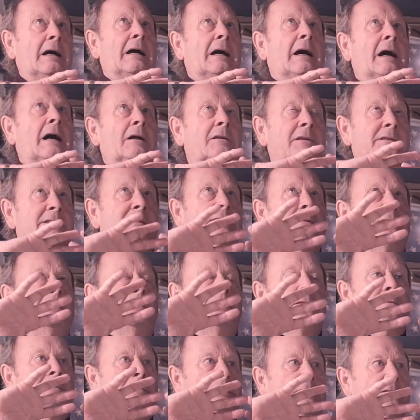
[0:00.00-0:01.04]
how
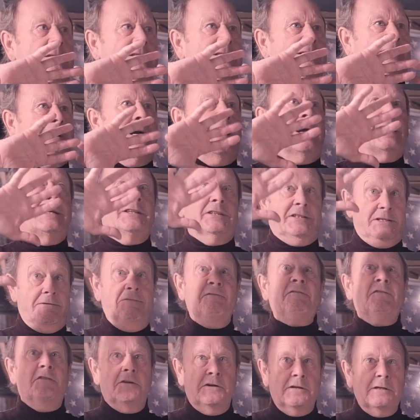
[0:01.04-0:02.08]
the sky is
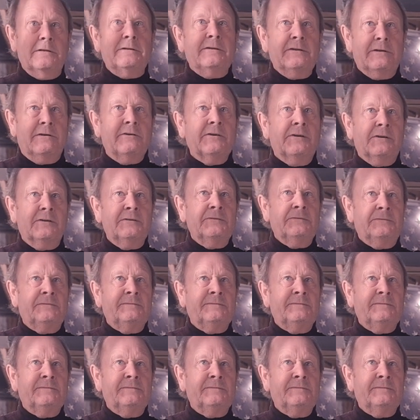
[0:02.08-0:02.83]
infinite, you know,